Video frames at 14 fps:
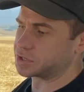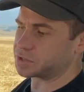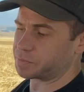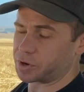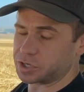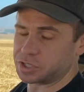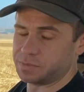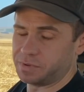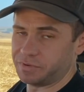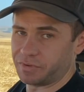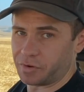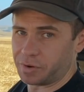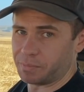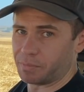supposed to be
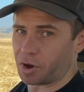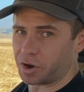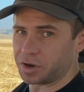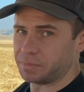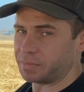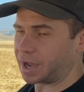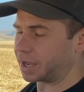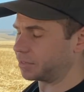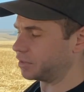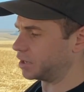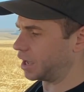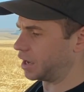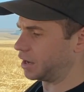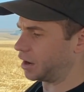very modern back in the day.